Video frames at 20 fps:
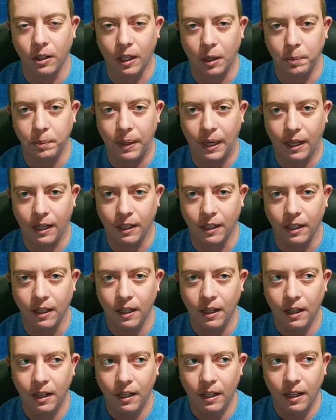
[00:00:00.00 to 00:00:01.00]

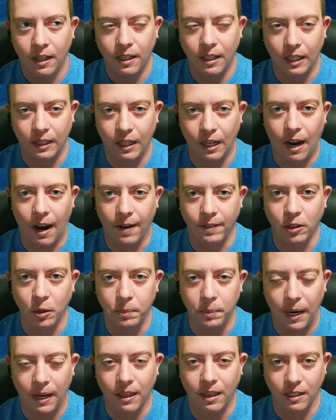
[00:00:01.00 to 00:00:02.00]
mean that they have to
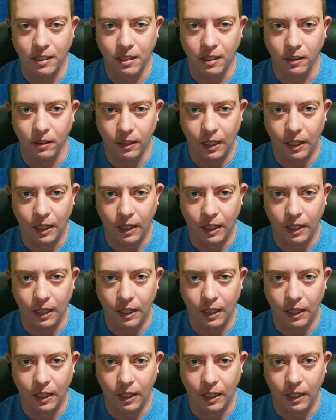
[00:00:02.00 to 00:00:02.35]
make this a